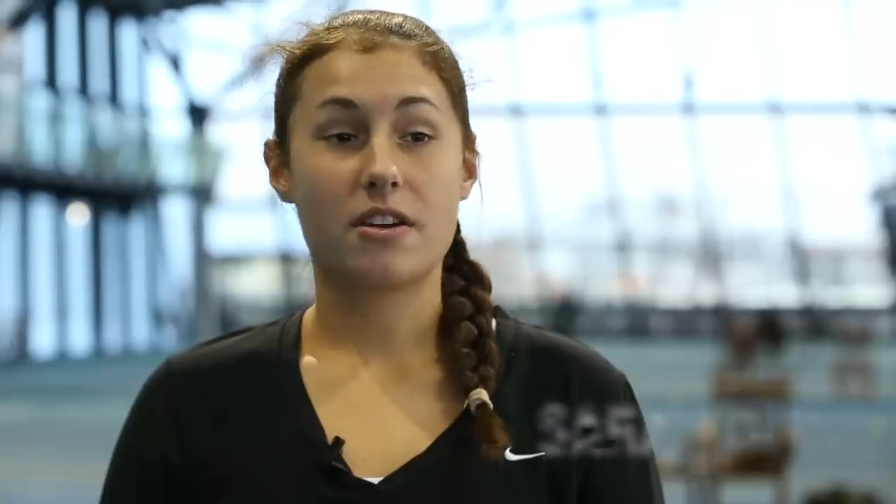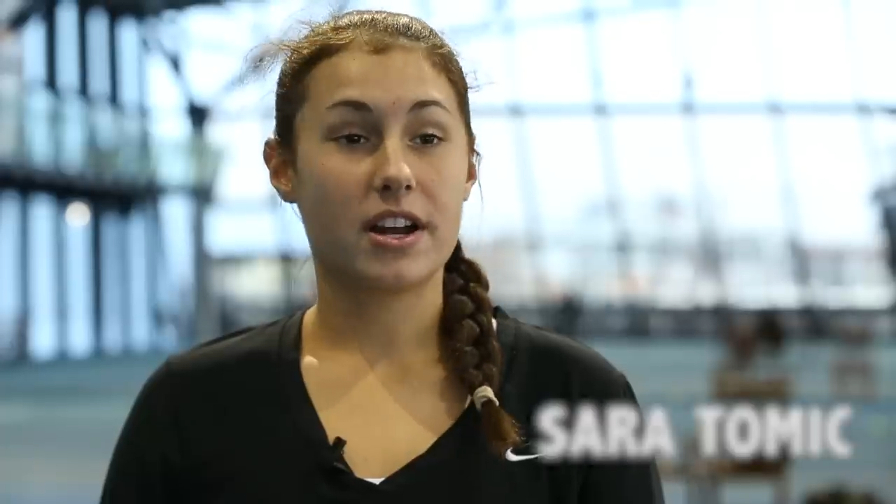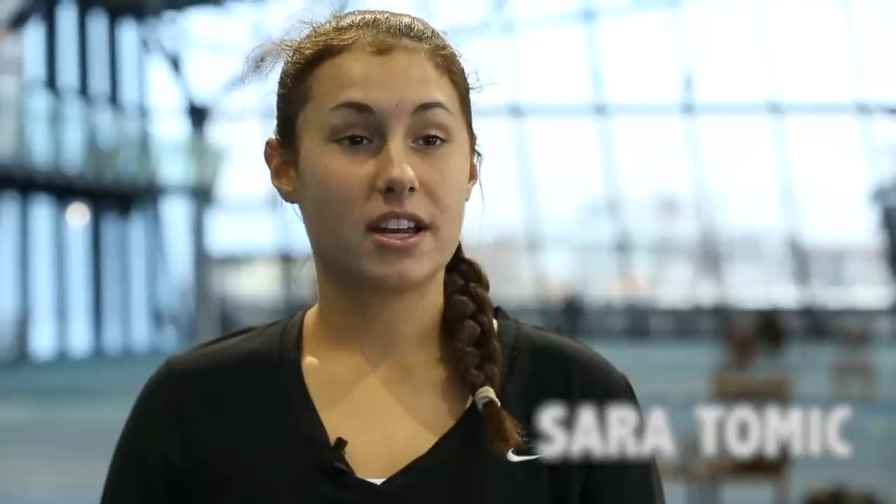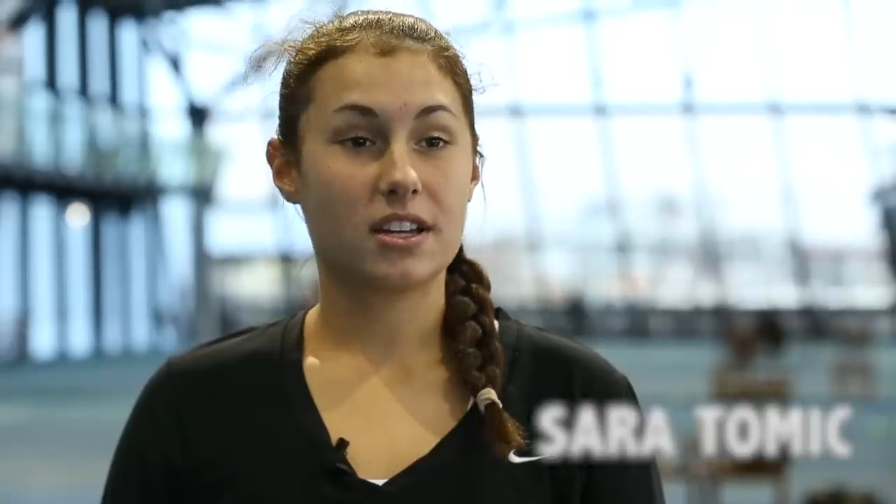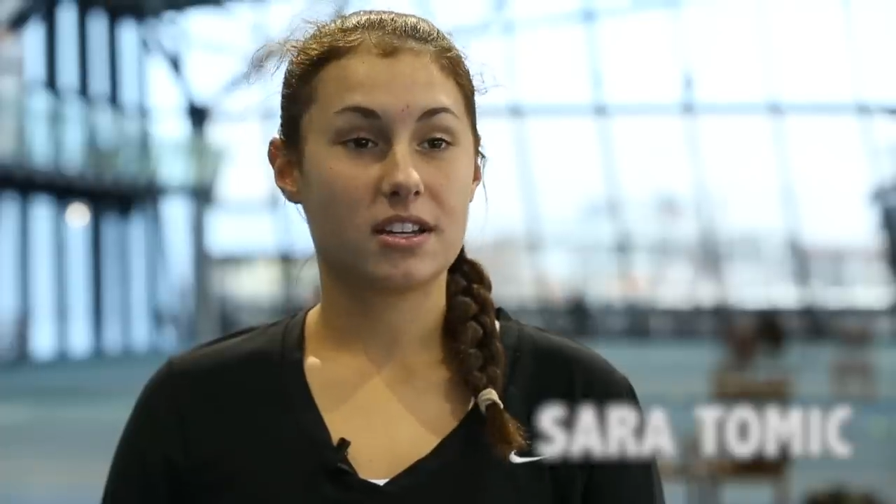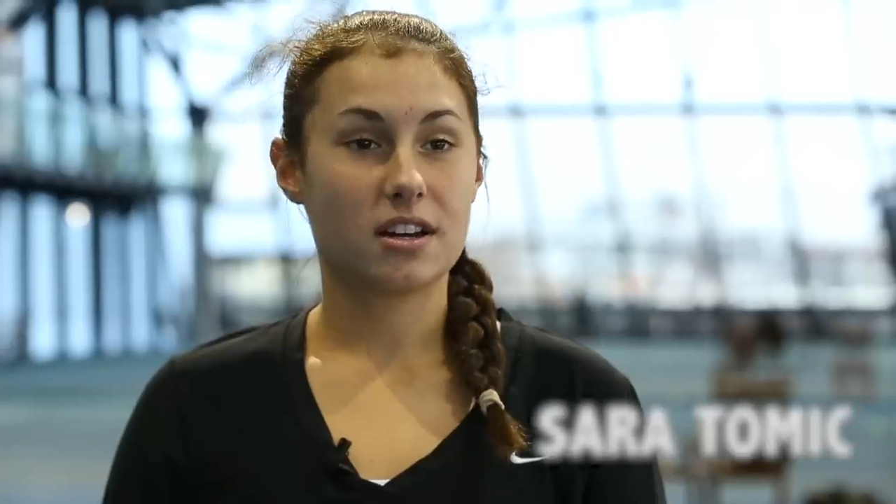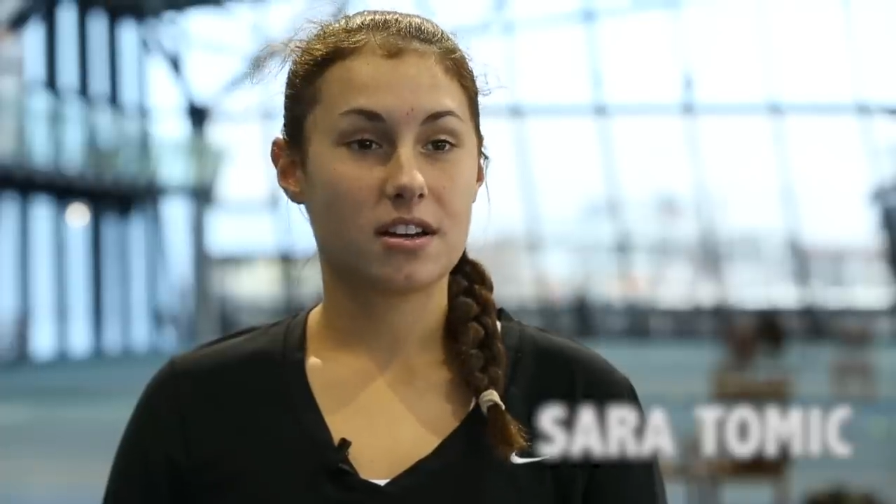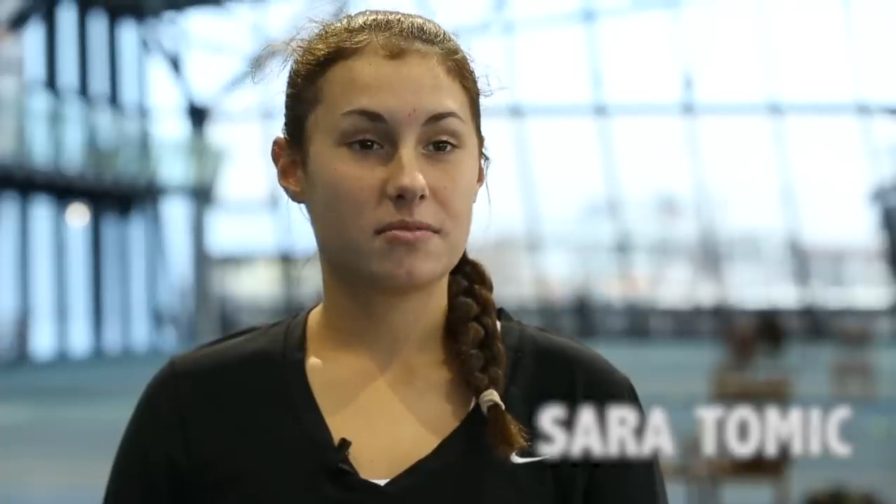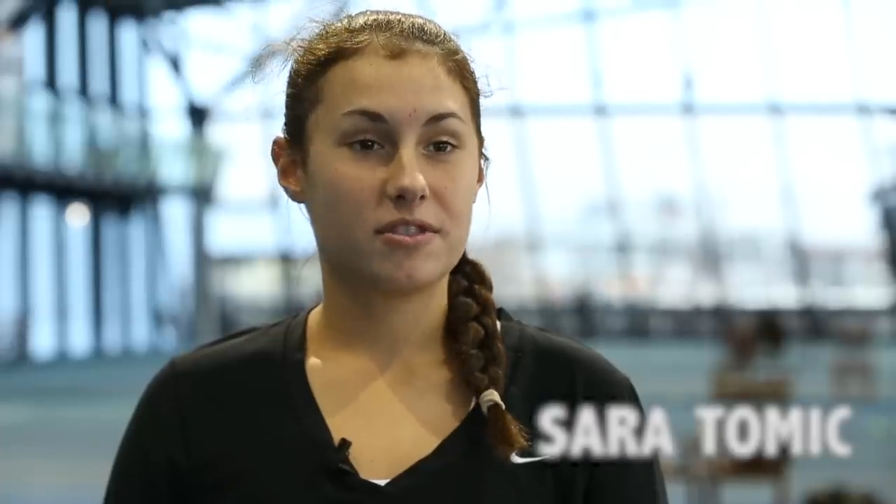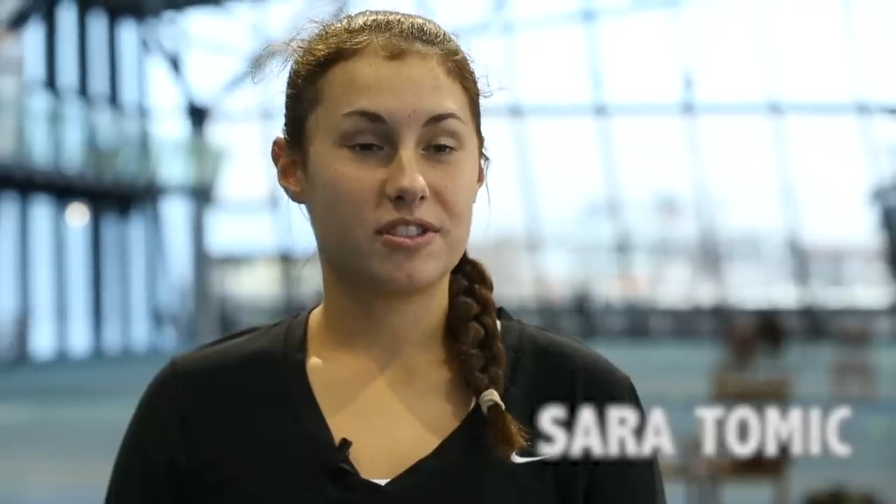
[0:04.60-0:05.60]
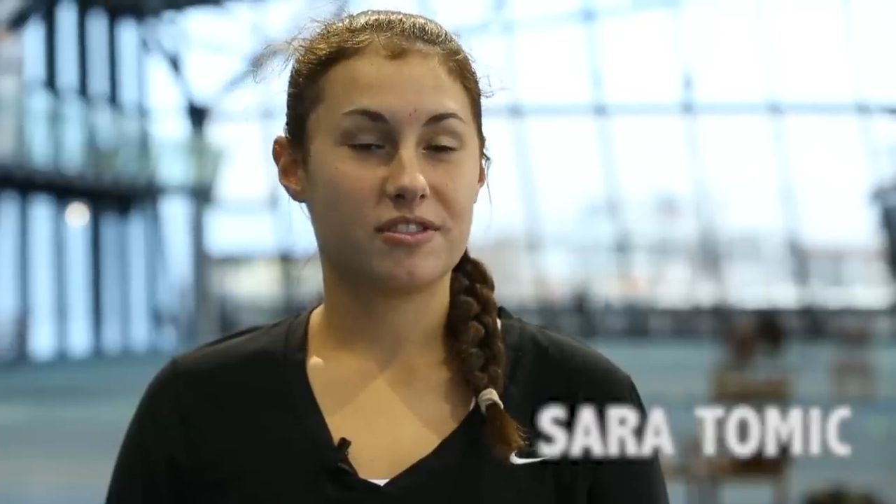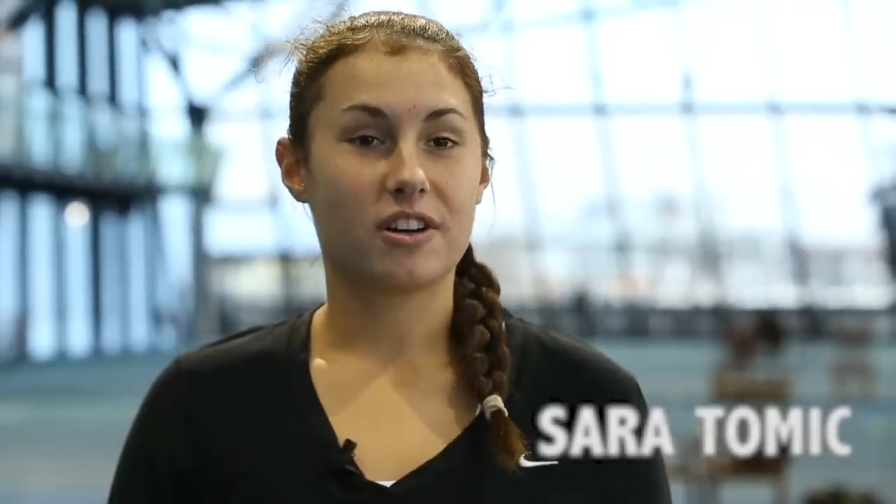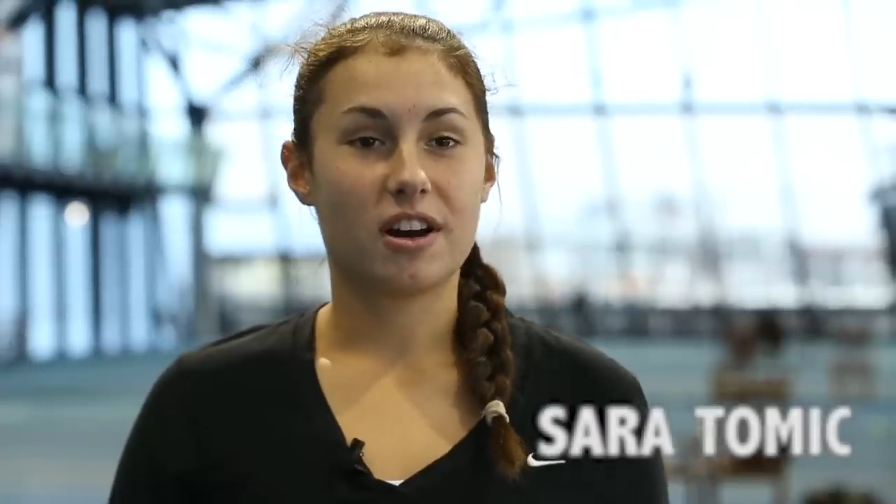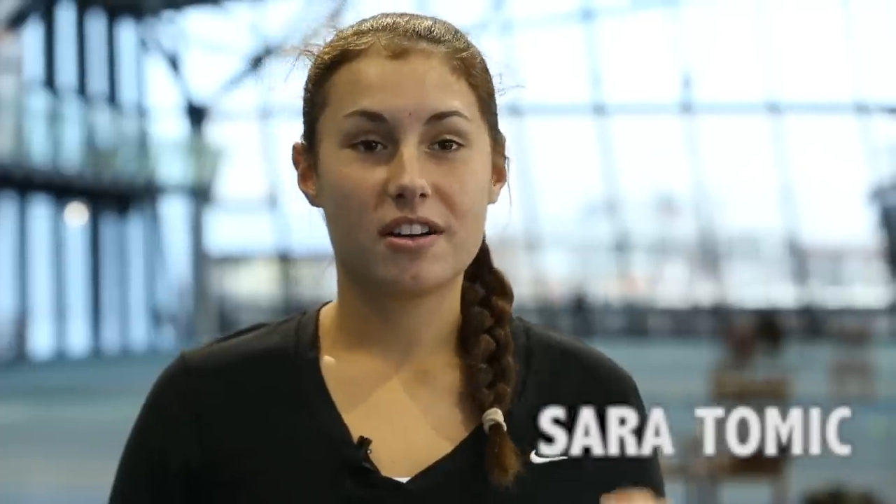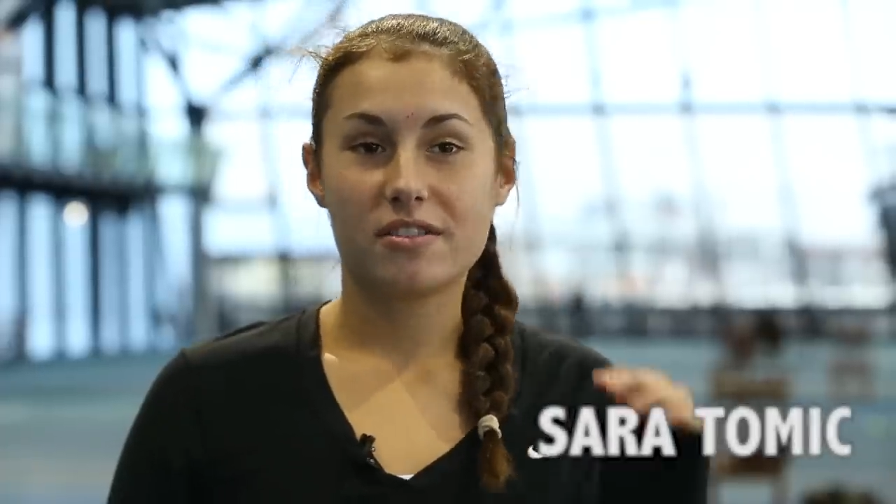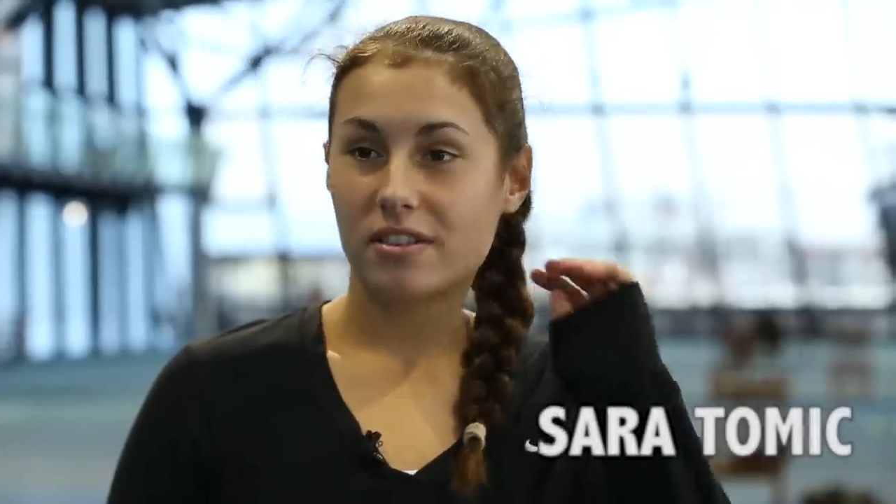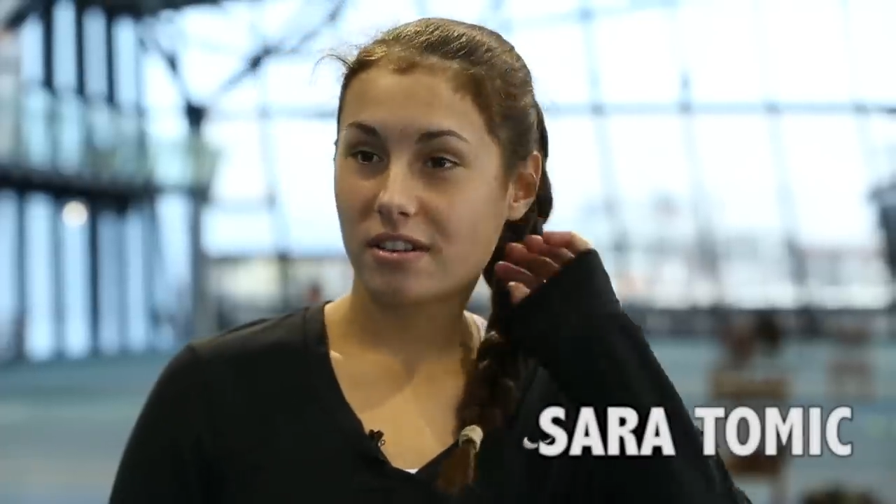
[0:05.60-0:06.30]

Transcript: high ranking now. I'm 55,